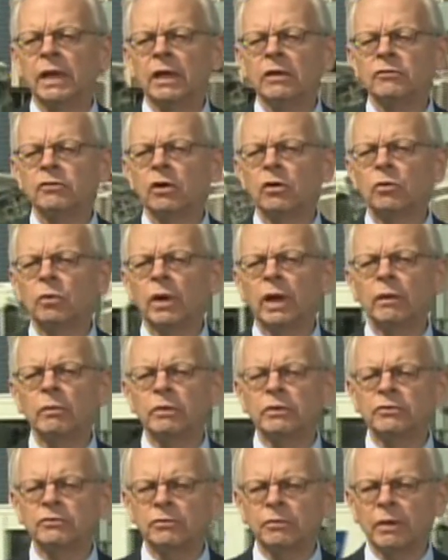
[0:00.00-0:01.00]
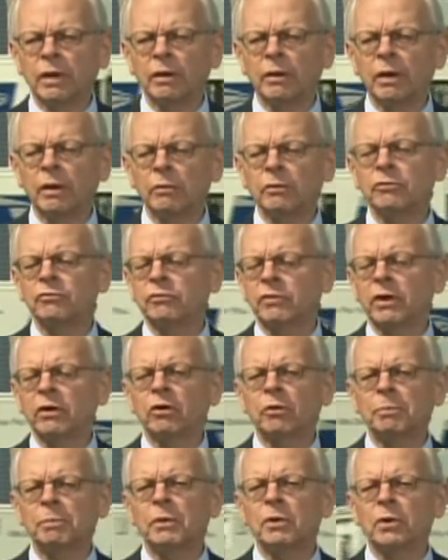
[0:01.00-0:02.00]
So it was
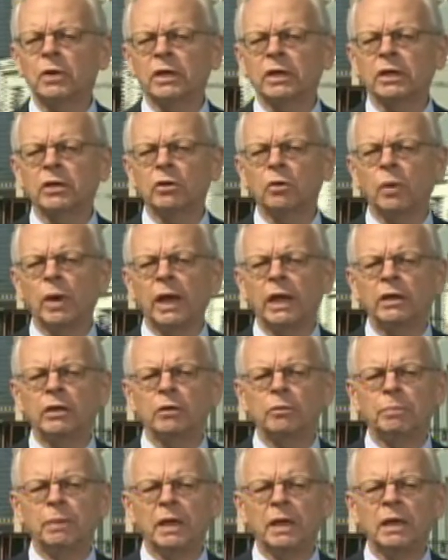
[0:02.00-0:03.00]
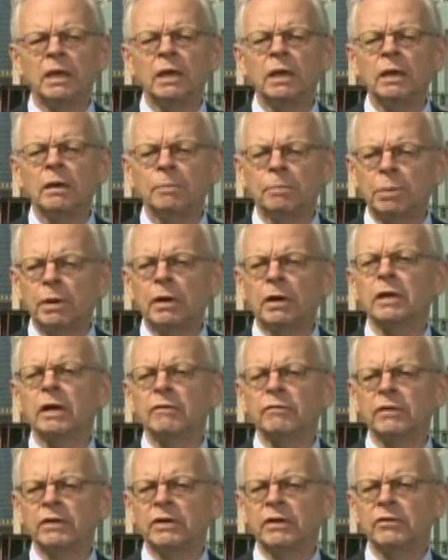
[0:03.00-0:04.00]
therapeutic in a way to be part
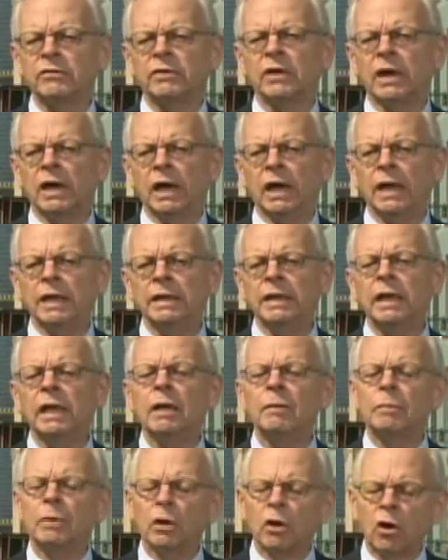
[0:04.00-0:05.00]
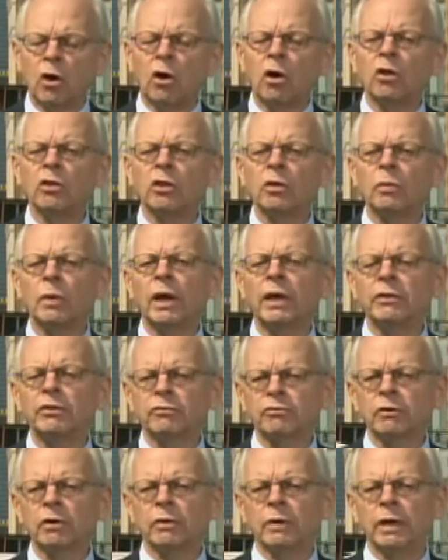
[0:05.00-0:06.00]
of the design, but all the way
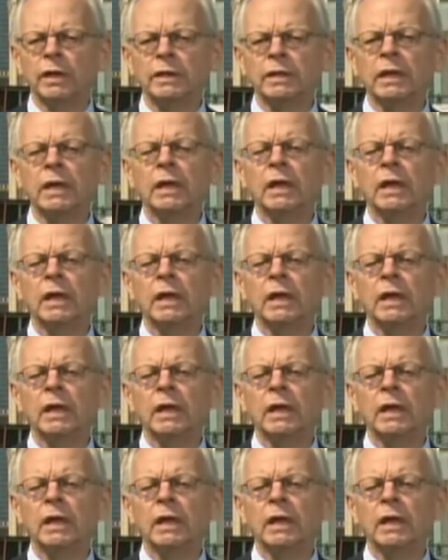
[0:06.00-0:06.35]
through it,